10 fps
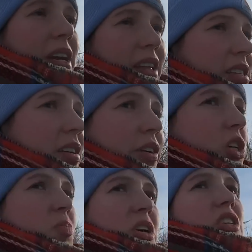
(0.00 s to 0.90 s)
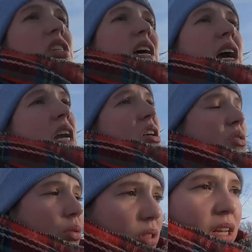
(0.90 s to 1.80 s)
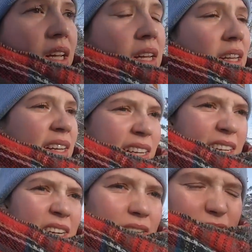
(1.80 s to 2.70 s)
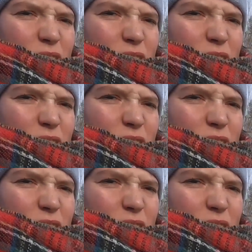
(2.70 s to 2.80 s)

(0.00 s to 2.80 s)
that's never experienced that kind of cold, it's